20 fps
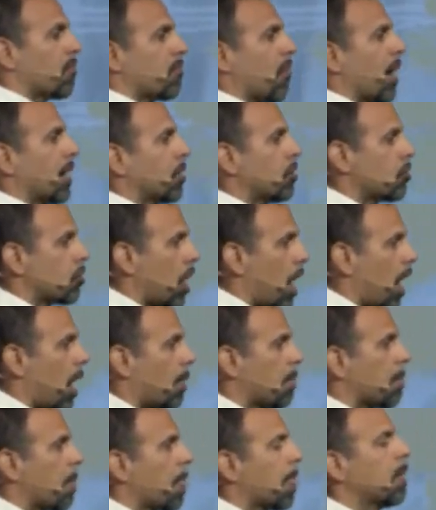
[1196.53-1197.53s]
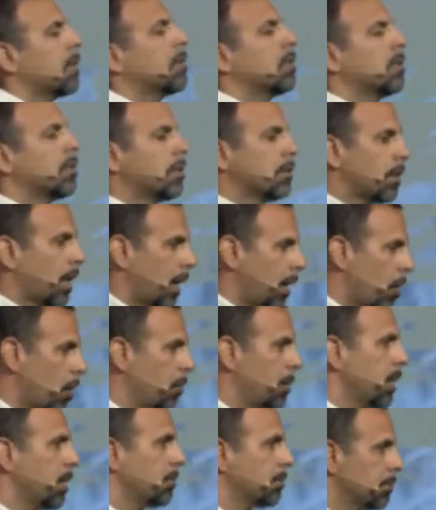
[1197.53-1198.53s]
find a job?
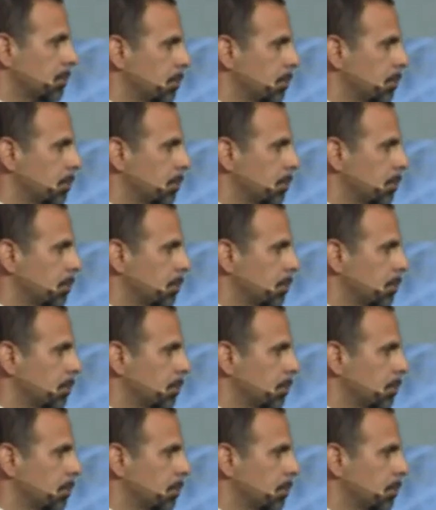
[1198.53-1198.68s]
Naomi.